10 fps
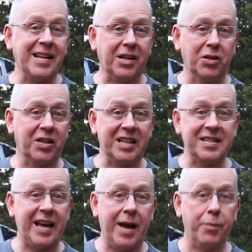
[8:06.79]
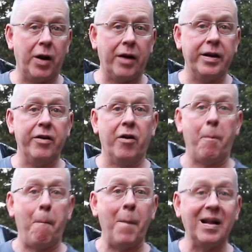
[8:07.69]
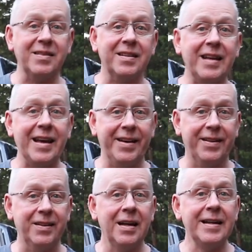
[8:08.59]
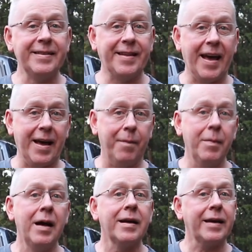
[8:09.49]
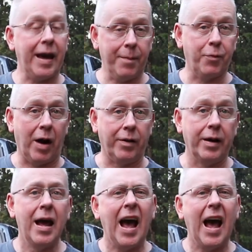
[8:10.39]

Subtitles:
take a look at this campground here at Melton Hill Dam Campground.